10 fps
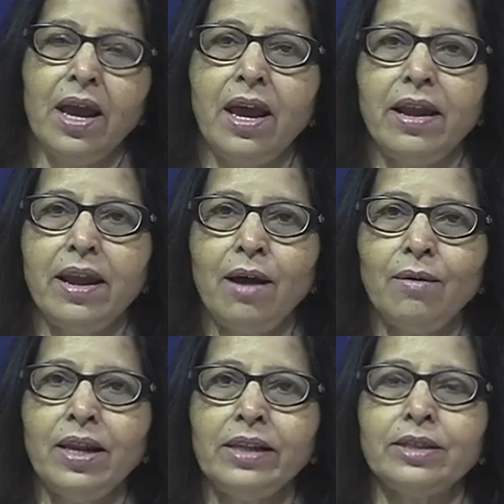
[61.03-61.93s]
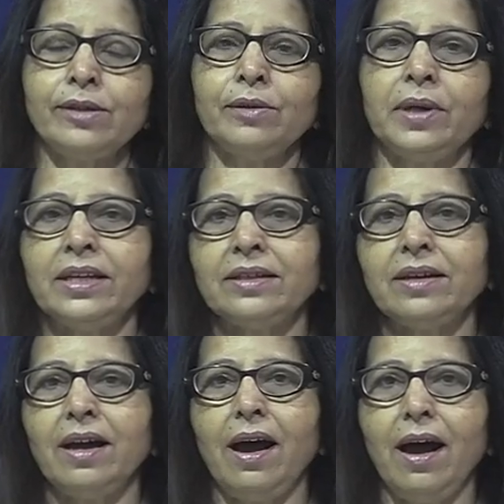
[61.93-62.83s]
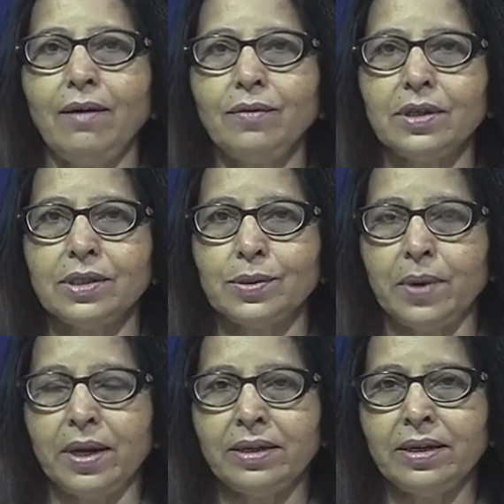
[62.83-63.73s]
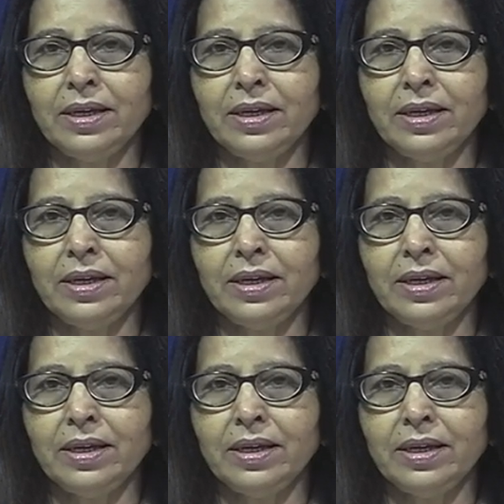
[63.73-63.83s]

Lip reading: Now let's look at how does one